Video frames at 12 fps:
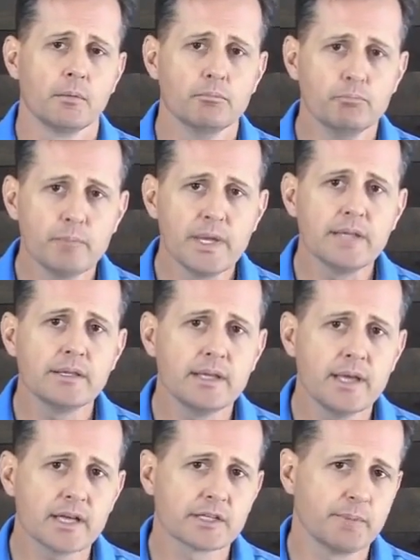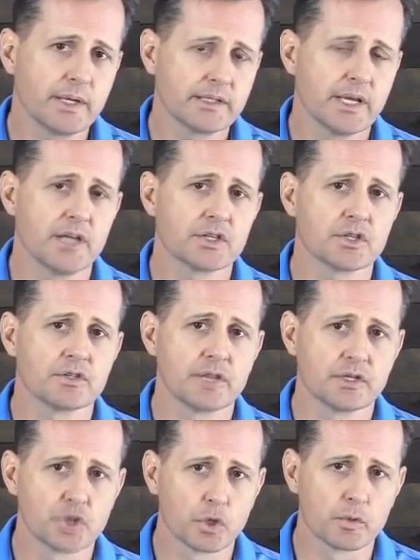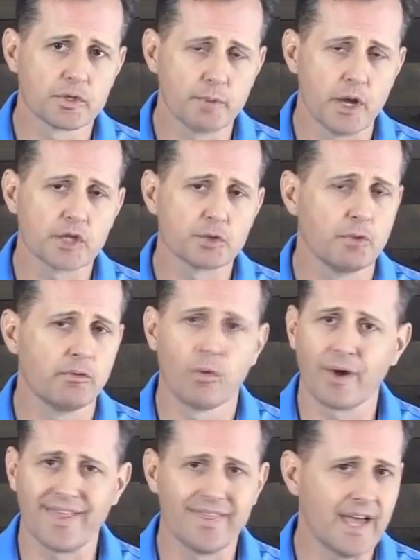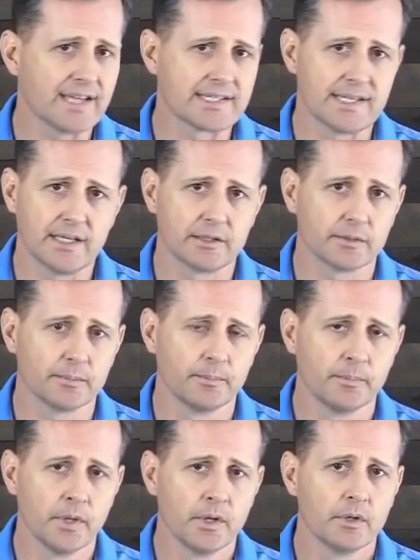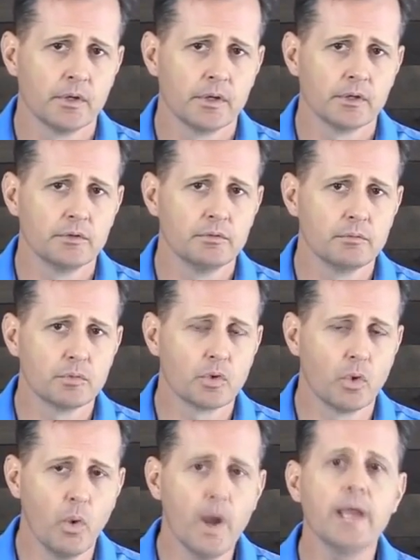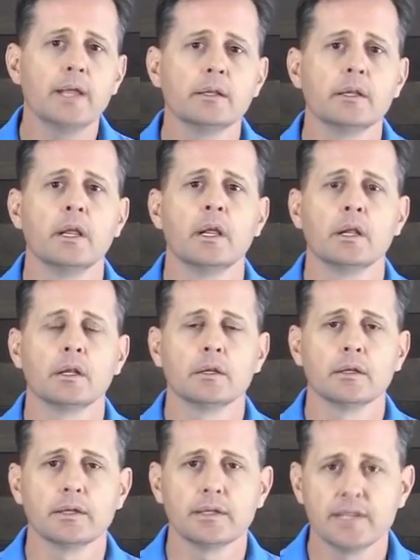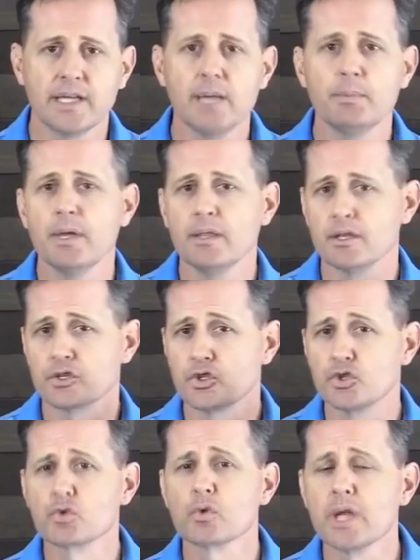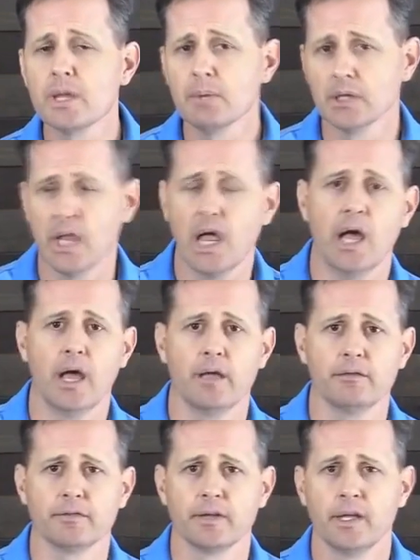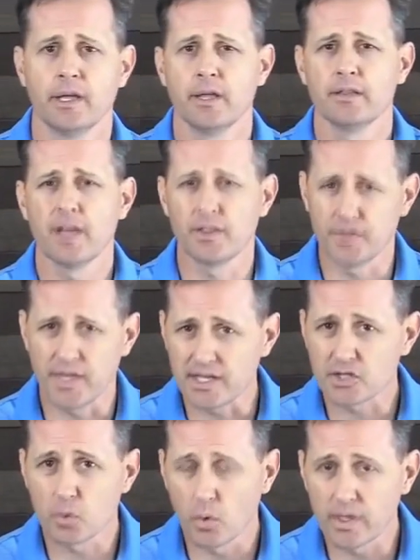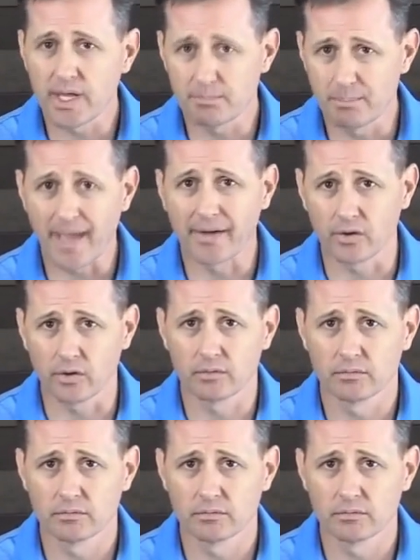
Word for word: Meet the expectations that you're responsible for, and that's it. Quit keeping this dream alive that things will get better.